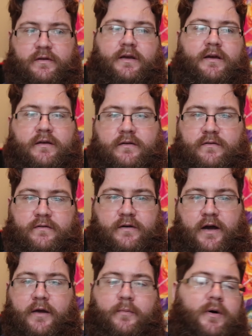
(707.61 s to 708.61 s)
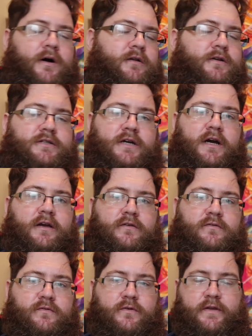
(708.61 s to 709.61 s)
and I
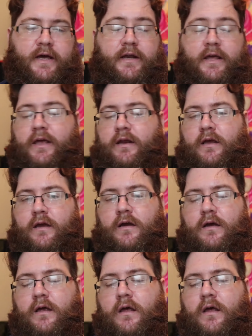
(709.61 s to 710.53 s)
apologize for that headache.